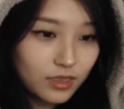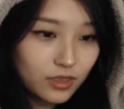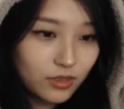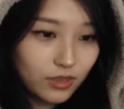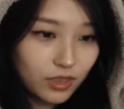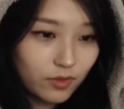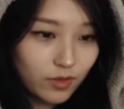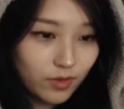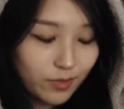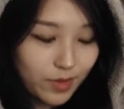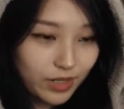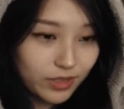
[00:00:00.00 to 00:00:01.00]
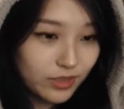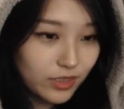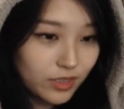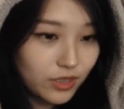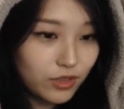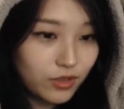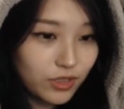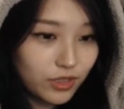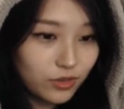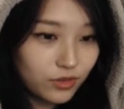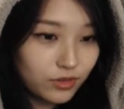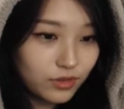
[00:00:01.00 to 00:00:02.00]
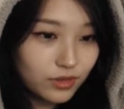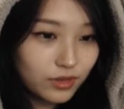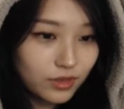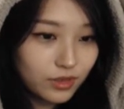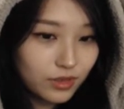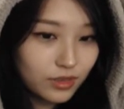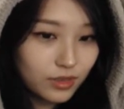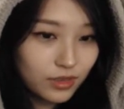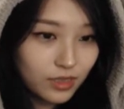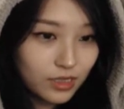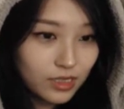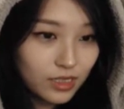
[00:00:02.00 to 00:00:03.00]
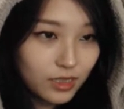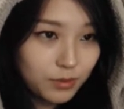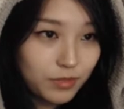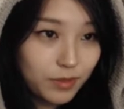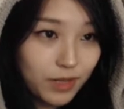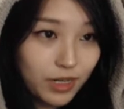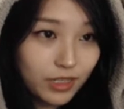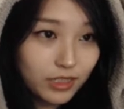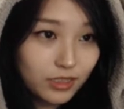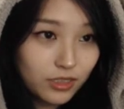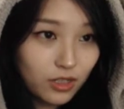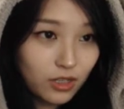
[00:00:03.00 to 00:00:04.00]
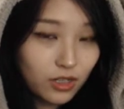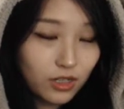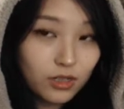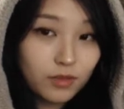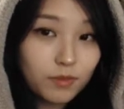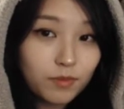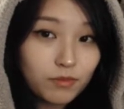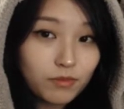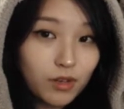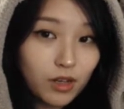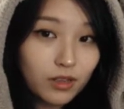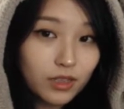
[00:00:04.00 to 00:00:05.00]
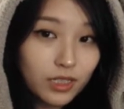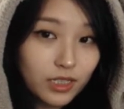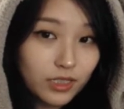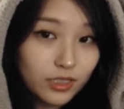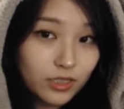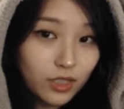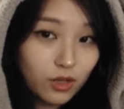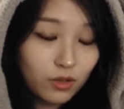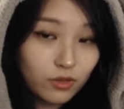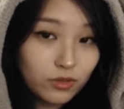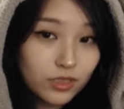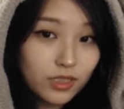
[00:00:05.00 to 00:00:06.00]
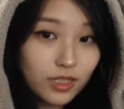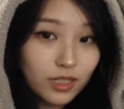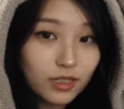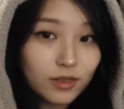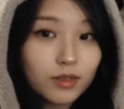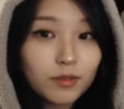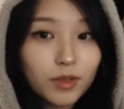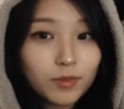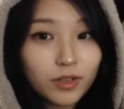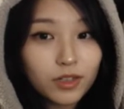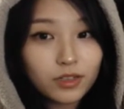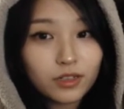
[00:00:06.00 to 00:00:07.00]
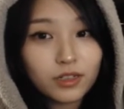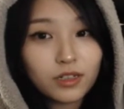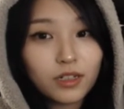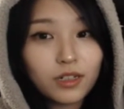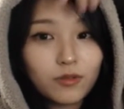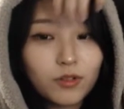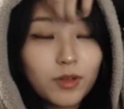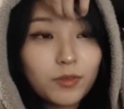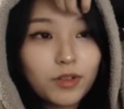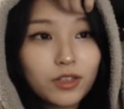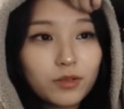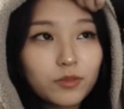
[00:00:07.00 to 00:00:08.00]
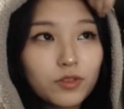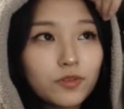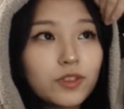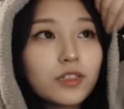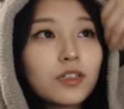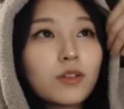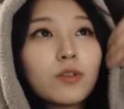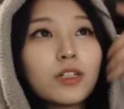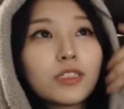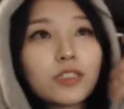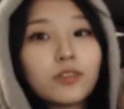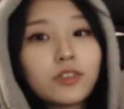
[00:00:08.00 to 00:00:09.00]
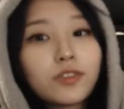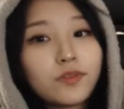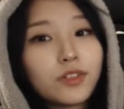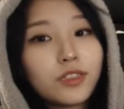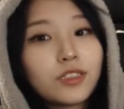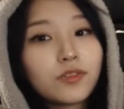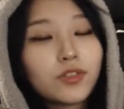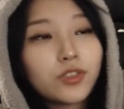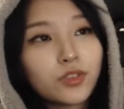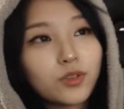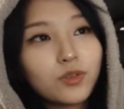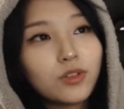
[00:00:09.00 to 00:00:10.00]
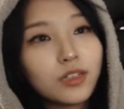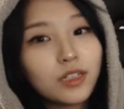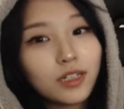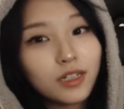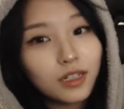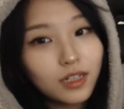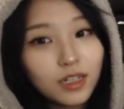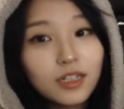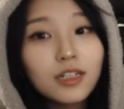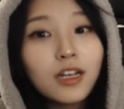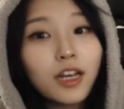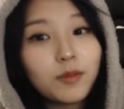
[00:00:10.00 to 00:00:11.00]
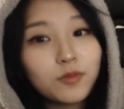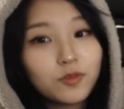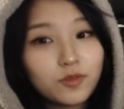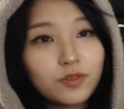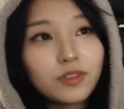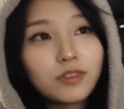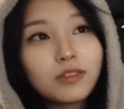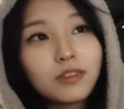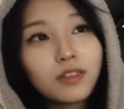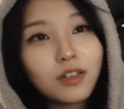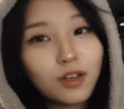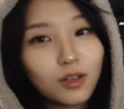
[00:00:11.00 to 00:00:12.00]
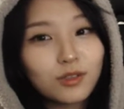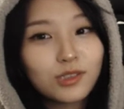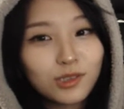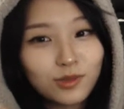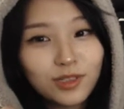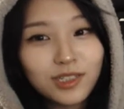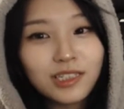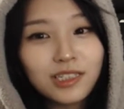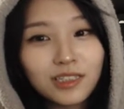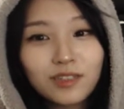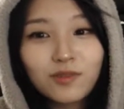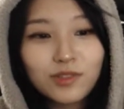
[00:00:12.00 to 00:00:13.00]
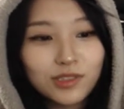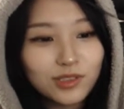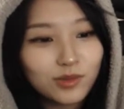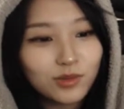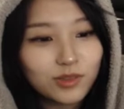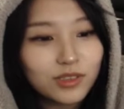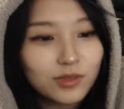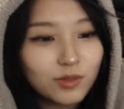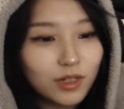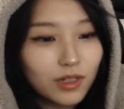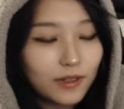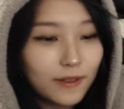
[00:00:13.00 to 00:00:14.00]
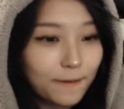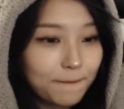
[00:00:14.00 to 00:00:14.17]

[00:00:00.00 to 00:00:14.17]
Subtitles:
Do I live with my parents? No, I don't. My parents are on the East Coast, and my brother and I, well, my brother moved to the West Coast first for school, and then I moved also here for school as well.